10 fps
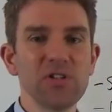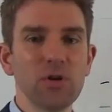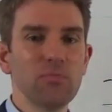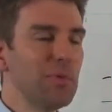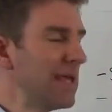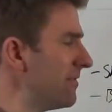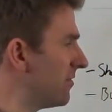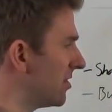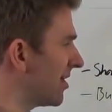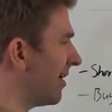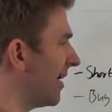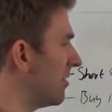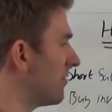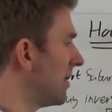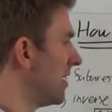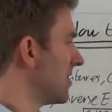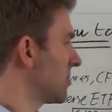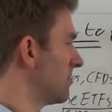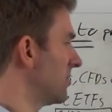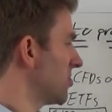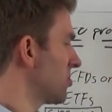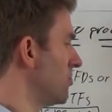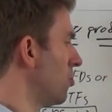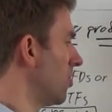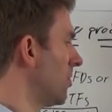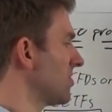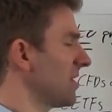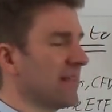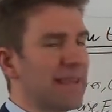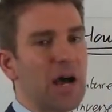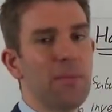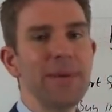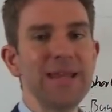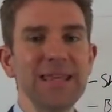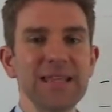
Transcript: You know, even kind of some of the smaller ones like the Dow Mini,